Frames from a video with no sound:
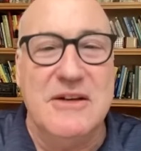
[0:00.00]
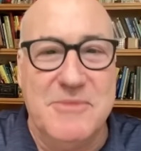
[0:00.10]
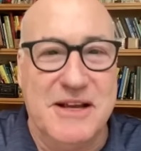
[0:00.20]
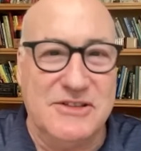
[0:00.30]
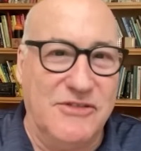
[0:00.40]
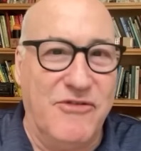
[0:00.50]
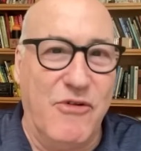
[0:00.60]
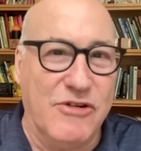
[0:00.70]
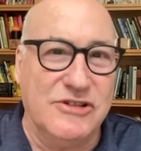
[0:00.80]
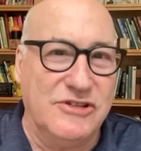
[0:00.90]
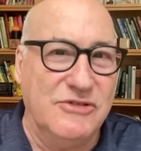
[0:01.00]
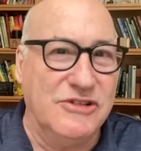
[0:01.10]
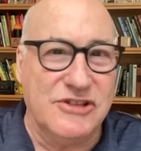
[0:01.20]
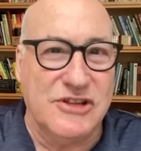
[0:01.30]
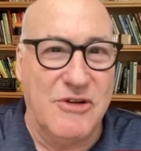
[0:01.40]
because it forces you to
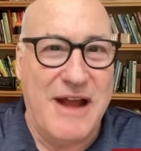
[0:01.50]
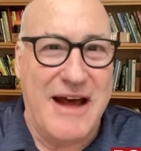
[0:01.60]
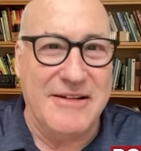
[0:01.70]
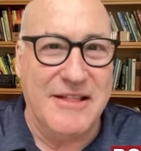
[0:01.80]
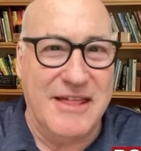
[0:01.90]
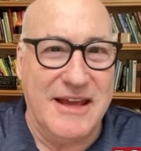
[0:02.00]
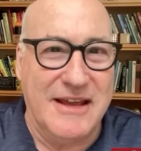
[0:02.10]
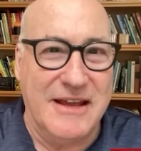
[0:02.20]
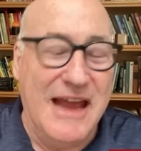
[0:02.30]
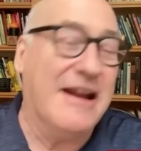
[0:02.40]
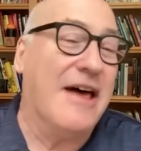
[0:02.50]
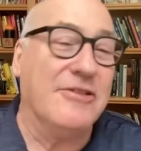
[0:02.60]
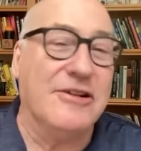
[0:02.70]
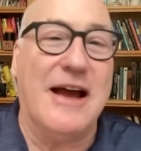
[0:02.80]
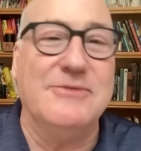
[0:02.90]
slow down and think, and other
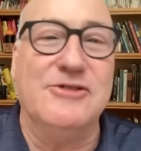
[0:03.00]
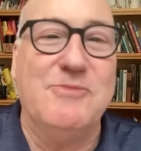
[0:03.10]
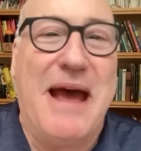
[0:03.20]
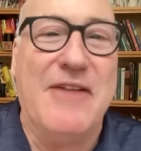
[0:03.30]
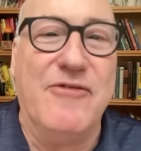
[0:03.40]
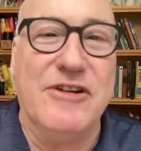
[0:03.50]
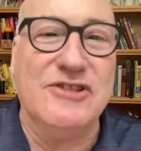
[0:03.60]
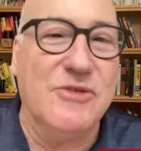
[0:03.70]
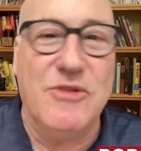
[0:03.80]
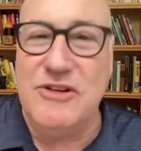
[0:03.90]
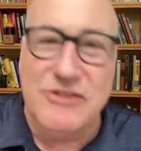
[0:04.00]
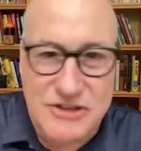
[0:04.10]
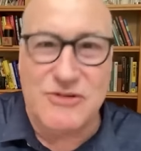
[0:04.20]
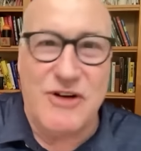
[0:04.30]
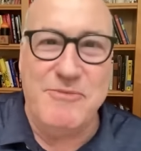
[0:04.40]
times there's bad friction where you just
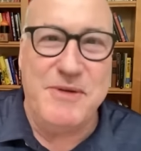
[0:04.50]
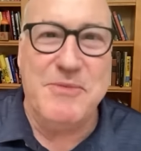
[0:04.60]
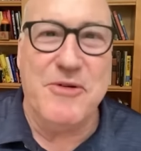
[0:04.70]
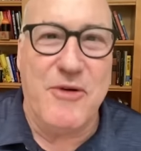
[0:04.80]
drive people